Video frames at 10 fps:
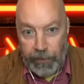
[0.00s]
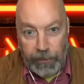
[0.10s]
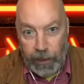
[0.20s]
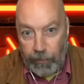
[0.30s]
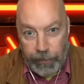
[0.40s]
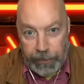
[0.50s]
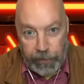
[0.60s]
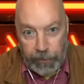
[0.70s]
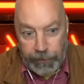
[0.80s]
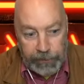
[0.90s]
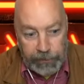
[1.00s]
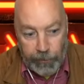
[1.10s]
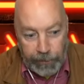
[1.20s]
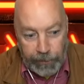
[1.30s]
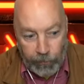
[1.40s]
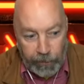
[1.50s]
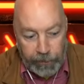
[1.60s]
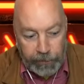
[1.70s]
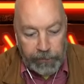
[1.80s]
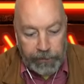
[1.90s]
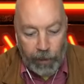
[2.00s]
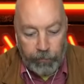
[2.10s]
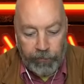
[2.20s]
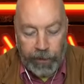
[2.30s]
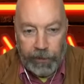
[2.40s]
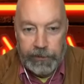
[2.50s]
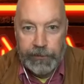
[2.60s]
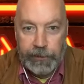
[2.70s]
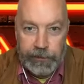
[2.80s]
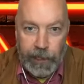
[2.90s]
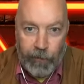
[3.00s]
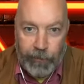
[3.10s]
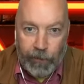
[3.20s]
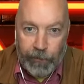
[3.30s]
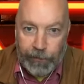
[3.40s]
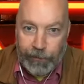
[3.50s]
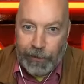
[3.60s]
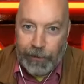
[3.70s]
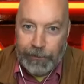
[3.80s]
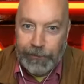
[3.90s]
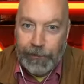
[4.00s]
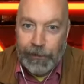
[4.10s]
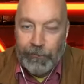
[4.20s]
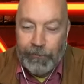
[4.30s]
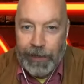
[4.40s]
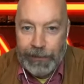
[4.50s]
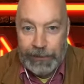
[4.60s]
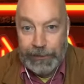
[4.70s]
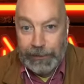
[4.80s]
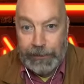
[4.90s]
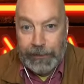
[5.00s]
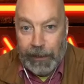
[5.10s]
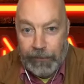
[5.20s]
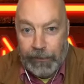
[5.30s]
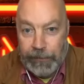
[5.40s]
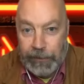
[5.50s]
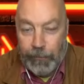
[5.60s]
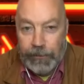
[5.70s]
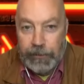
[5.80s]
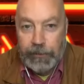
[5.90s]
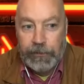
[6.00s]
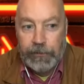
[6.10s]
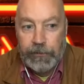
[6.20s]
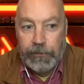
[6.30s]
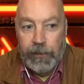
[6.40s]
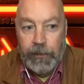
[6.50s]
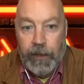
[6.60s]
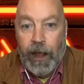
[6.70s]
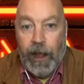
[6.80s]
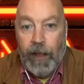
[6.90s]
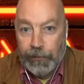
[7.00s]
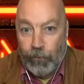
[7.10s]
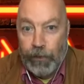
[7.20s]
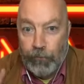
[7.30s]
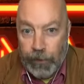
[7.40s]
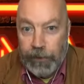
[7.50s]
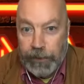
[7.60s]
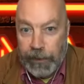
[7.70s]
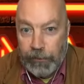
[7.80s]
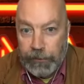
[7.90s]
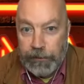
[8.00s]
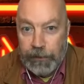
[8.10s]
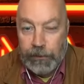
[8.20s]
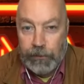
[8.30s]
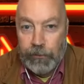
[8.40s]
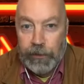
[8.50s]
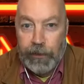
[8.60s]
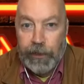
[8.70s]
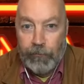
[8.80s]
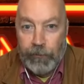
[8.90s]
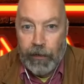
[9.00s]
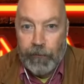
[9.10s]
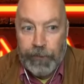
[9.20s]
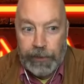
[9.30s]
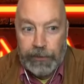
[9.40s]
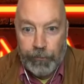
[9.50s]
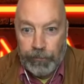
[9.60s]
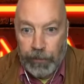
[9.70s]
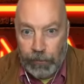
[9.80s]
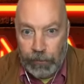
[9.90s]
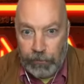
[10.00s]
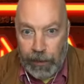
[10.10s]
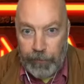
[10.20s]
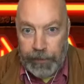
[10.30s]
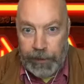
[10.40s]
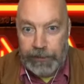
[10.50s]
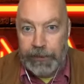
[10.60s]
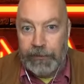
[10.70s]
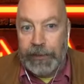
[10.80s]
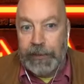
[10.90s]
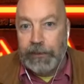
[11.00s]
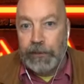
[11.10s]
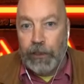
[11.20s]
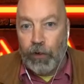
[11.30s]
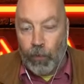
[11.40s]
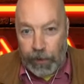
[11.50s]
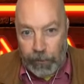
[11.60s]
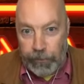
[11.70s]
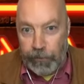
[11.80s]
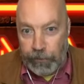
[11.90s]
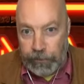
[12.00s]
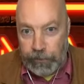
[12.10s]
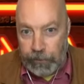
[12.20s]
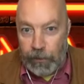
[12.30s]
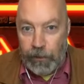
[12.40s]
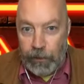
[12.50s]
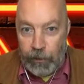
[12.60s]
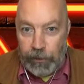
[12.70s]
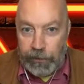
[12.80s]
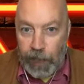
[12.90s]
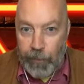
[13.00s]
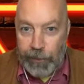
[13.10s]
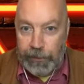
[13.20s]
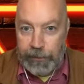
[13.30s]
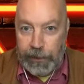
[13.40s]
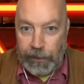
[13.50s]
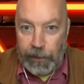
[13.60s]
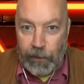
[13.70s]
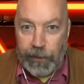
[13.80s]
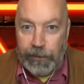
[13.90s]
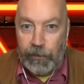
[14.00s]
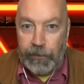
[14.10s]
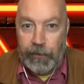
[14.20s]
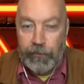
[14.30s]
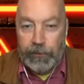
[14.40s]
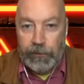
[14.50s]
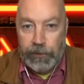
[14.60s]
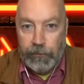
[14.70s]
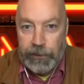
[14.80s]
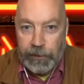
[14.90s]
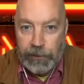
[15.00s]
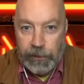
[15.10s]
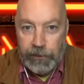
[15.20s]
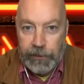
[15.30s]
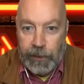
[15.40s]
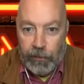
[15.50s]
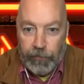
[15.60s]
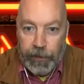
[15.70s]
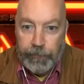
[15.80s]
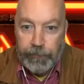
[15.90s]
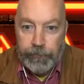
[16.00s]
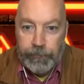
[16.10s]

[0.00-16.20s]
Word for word: in the company it could be someone in one of these cloud providers that says no we don't like you guys we've actually seen that in the last couple of years and that's one really interesting storyline around this approach, right? Because there is no one person who could come in and say, no, I don't like what you're doing and shut you down, right?